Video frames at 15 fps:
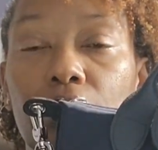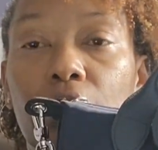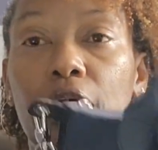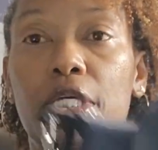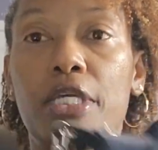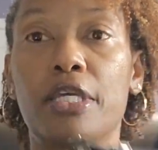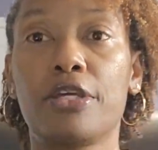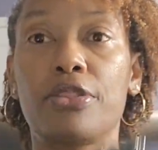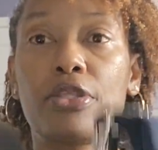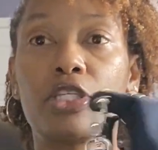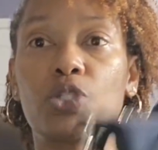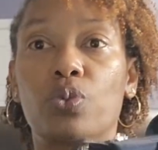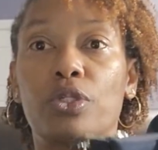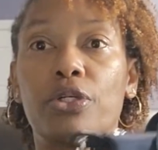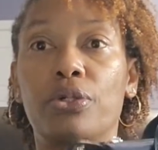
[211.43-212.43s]
again,
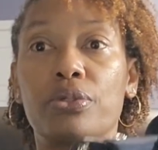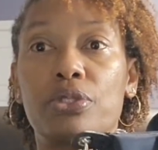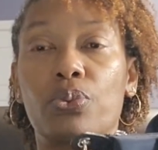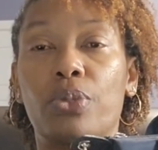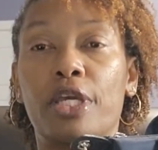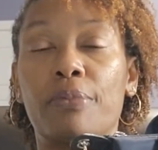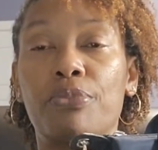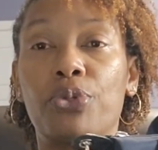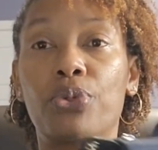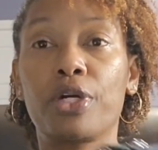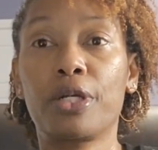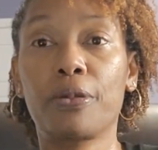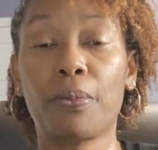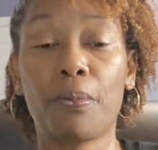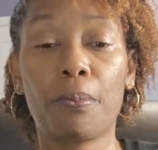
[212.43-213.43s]
this one holds way
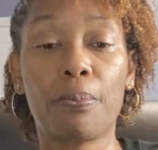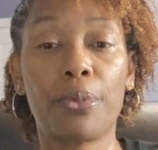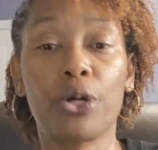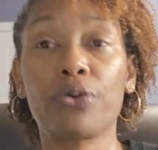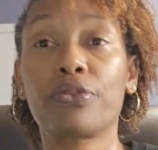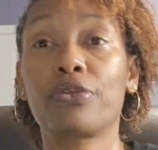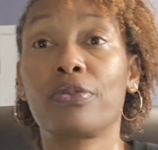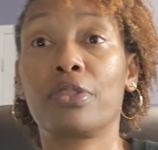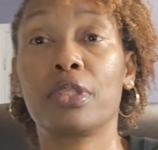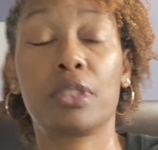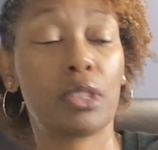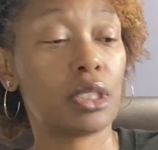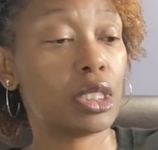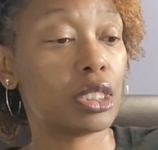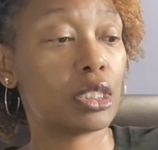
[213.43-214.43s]
more. Both of
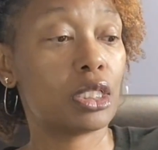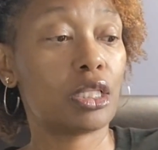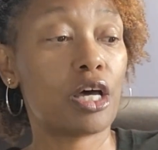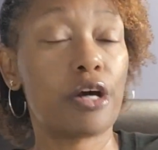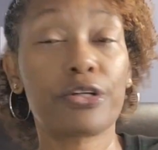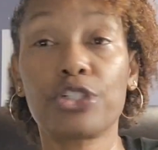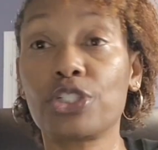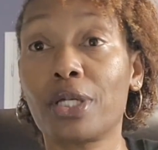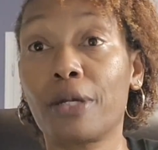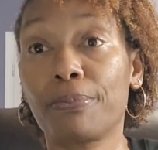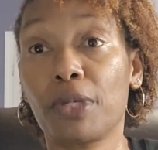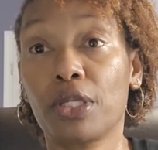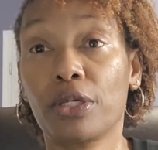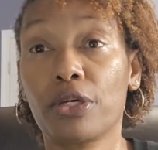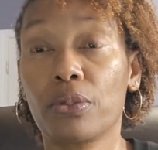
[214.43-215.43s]
the Longchamp
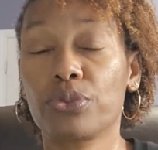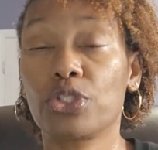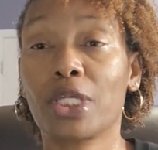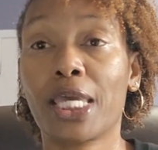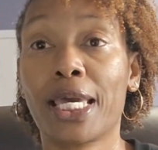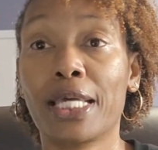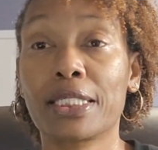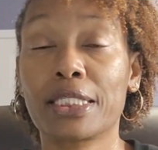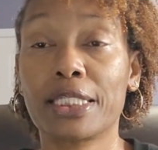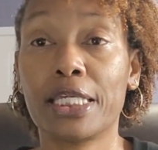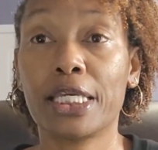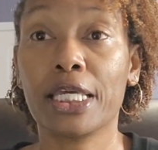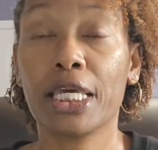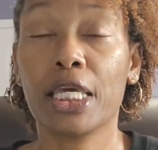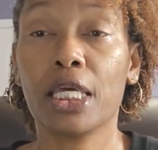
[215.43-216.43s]
and Coach Cassie,